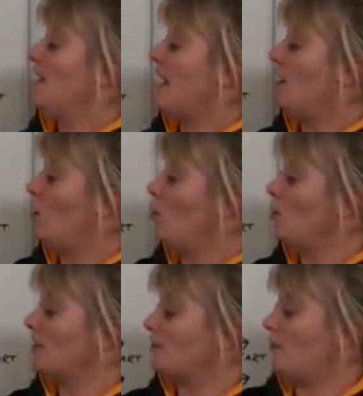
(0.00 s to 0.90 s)
now all
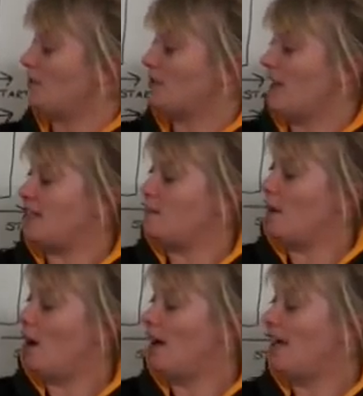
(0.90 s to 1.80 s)
this proceeding
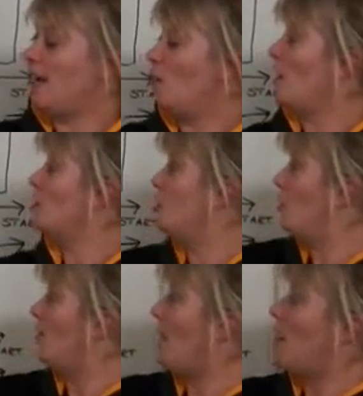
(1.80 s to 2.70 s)
part here once
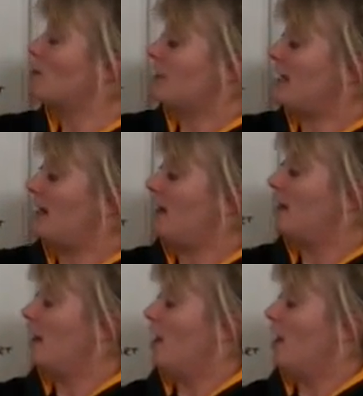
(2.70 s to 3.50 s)
you are parked here